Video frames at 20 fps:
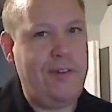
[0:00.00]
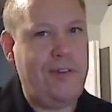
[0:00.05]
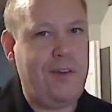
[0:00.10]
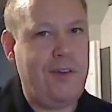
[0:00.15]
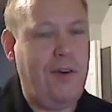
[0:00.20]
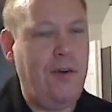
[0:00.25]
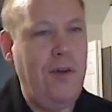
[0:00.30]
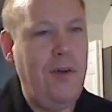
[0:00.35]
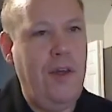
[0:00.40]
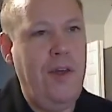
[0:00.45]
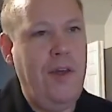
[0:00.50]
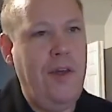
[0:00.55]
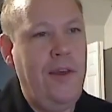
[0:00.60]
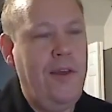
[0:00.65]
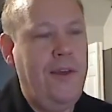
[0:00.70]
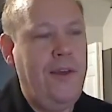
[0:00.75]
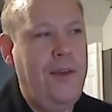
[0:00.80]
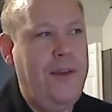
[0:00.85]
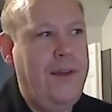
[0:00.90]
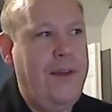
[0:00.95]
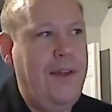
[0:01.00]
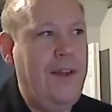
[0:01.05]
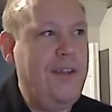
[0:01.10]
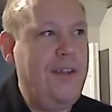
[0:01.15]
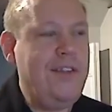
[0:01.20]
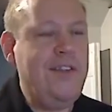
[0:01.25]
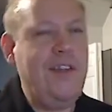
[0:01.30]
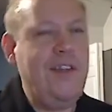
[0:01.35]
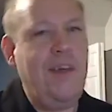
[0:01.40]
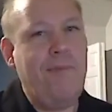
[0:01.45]
So it
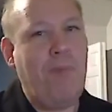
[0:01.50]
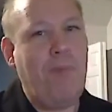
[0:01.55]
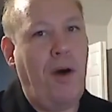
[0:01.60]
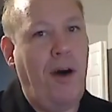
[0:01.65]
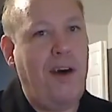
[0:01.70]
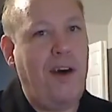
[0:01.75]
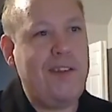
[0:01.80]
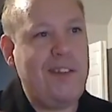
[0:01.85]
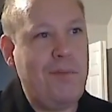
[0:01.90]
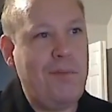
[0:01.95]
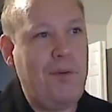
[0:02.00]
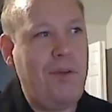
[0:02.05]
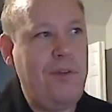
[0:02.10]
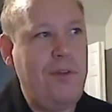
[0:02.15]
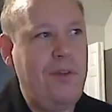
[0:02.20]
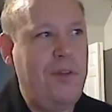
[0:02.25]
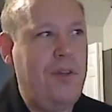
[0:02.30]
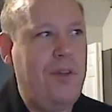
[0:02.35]
isn't impossible,